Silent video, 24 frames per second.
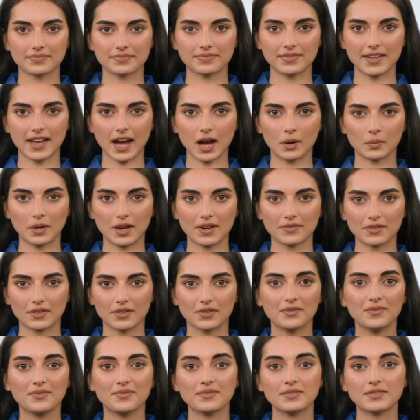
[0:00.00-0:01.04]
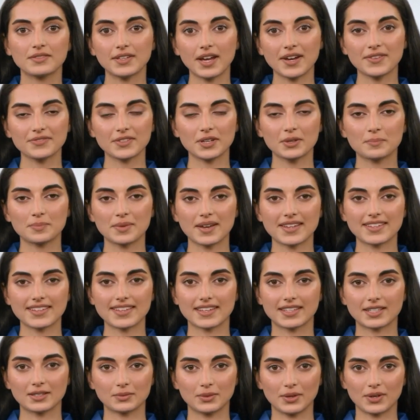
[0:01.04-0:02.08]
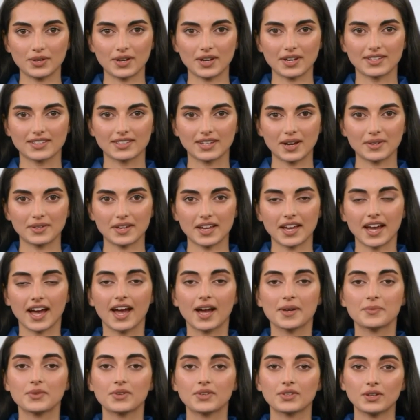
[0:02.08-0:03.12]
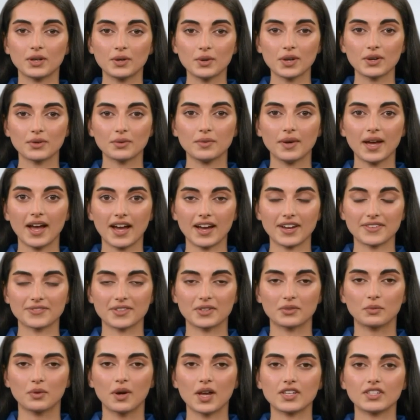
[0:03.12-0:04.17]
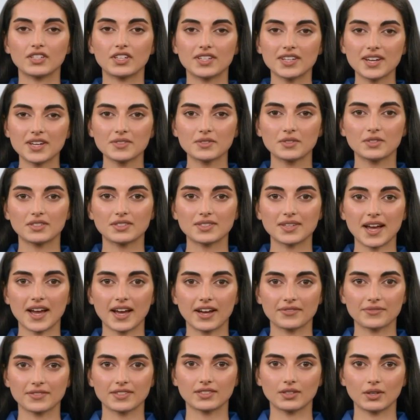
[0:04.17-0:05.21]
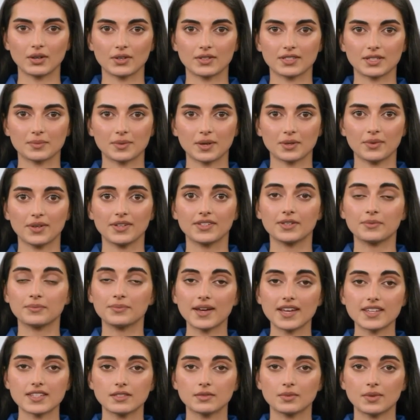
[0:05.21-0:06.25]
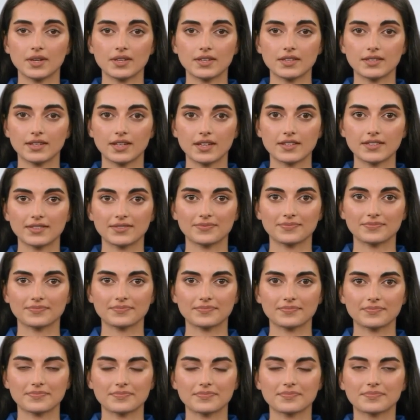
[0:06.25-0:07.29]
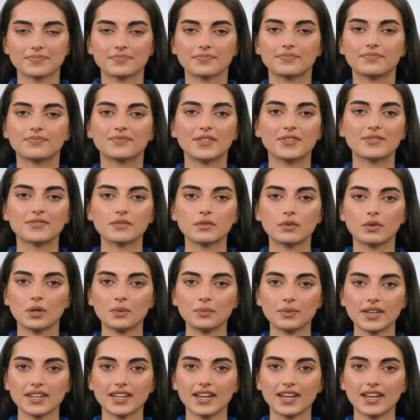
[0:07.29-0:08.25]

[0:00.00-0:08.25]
However, nothing beats experience on the app. Going live and watching others live is ultimately the best way to learn. Before we